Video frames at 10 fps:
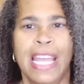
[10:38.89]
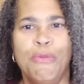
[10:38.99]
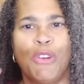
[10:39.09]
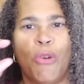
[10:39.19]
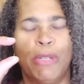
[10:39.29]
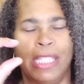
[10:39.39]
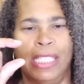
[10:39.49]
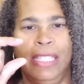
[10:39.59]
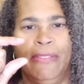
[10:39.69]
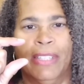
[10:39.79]
he would
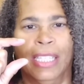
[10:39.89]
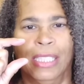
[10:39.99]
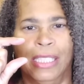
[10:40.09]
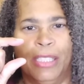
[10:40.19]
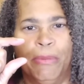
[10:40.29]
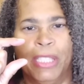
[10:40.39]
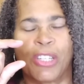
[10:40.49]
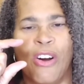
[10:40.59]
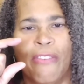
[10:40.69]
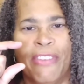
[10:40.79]
always leave a little bit
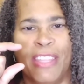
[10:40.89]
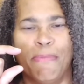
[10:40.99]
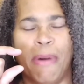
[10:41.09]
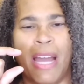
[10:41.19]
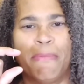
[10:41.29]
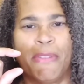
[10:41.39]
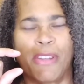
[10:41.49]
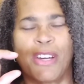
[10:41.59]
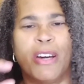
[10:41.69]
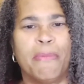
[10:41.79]
of coffee at the bottom
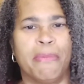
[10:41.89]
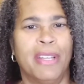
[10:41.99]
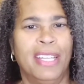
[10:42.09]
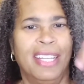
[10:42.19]
of the cup,